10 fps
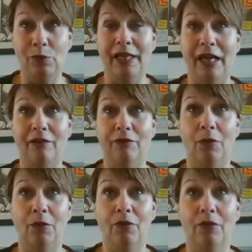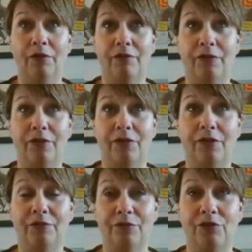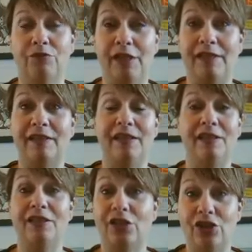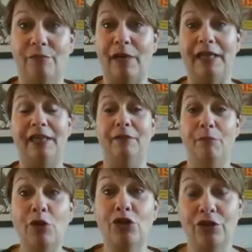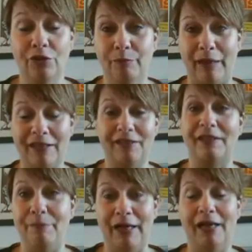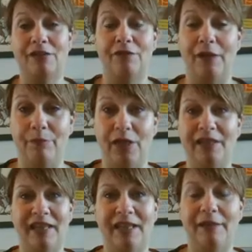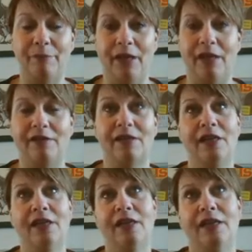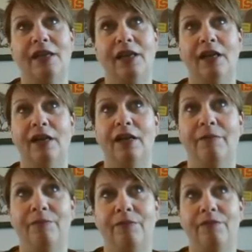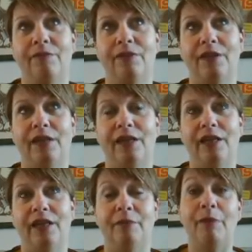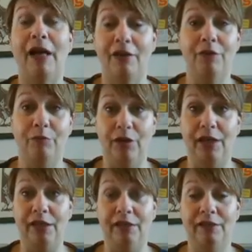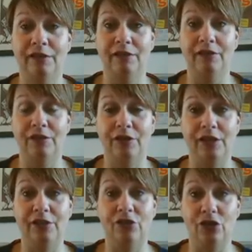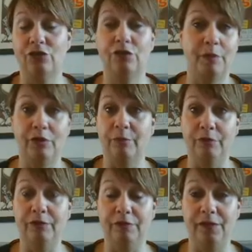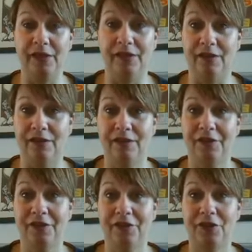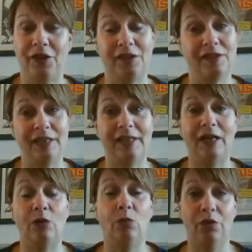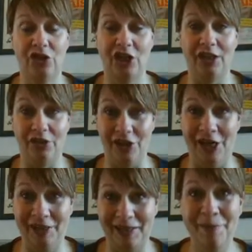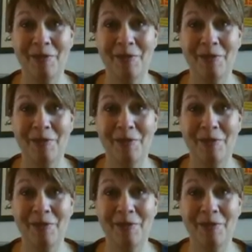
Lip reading: we have all of the reasoning, decision making, emotional balancing parts of our brain taking place in a part of the brain that is just responsible for fear. So you can see now what the challenge is